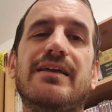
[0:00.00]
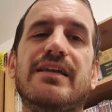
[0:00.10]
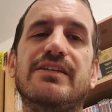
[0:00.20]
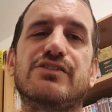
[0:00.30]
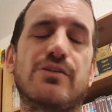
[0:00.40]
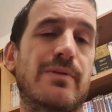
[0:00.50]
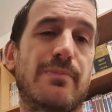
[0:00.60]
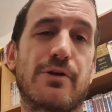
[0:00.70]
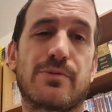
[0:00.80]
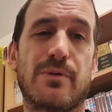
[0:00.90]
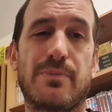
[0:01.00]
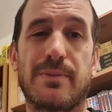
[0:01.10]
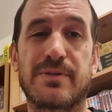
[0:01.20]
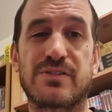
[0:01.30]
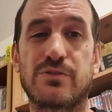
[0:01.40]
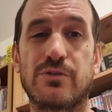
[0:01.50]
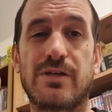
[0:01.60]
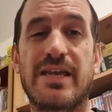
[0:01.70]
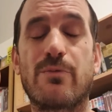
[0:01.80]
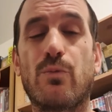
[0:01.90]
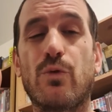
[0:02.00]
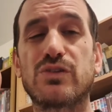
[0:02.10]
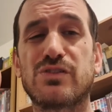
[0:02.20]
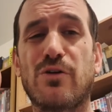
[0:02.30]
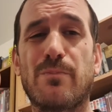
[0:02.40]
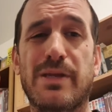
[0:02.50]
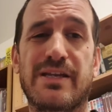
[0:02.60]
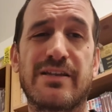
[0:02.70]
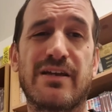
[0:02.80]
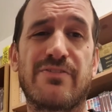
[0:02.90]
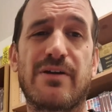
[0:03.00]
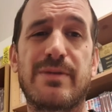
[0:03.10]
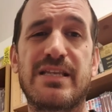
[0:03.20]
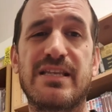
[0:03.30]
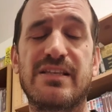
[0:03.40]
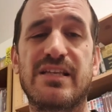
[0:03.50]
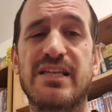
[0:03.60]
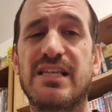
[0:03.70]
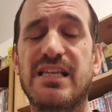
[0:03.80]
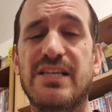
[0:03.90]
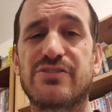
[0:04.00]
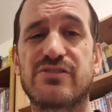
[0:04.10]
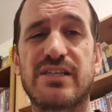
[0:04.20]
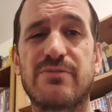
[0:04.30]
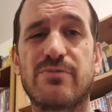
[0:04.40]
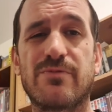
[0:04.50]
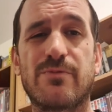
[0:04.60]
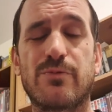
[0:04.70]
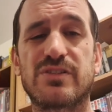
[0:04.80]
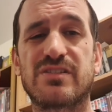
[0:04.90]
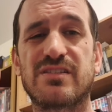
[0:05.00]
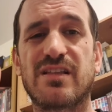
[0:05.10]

it should have been a Pokemon pop-up store. It was not big enough. I mean, it, it, literally was